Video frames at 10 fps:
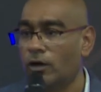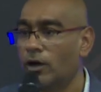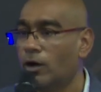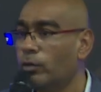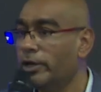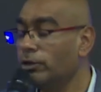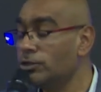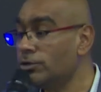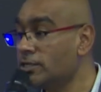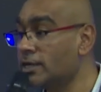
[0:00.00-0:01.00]
We're
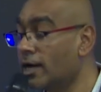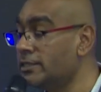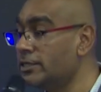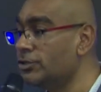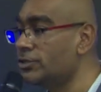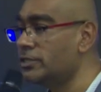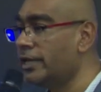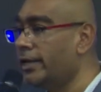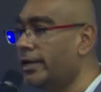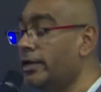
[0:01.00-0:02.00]
also starting to
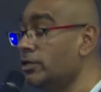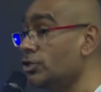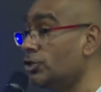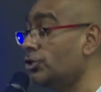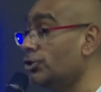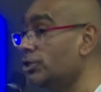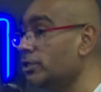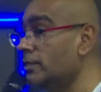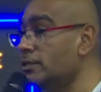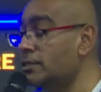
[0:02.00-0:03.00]
see
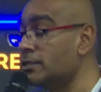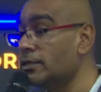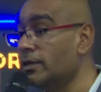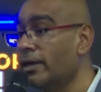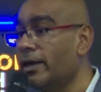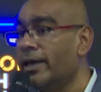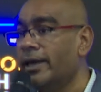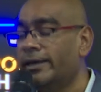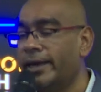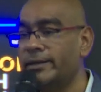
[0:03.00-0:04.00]
institutions
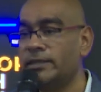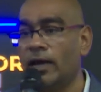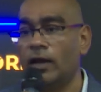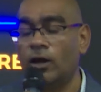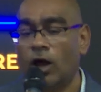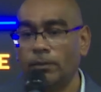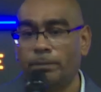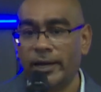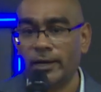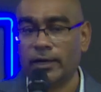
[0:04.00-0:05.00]
get a lot
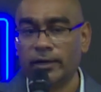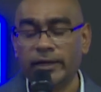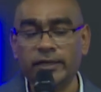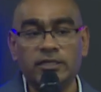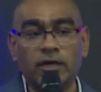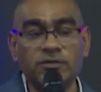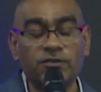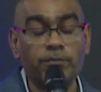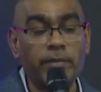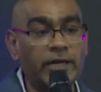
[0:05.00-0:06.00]
better in terms
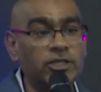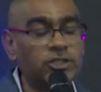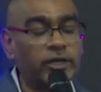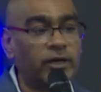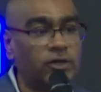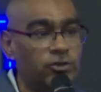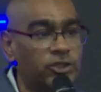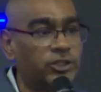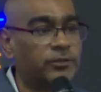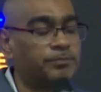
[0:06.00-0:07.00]
of managing
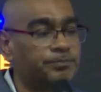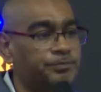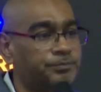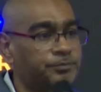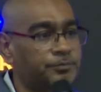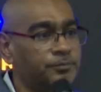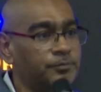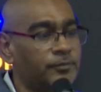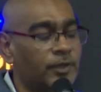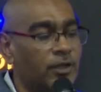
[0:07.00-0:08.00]
attrition.
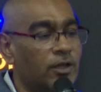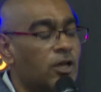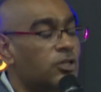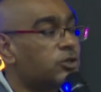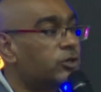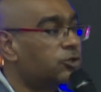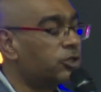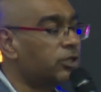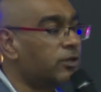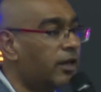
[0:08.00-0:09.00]
So
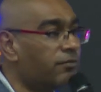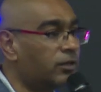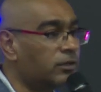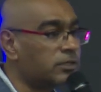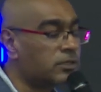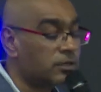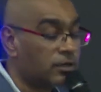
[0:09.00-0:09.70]
attrition levels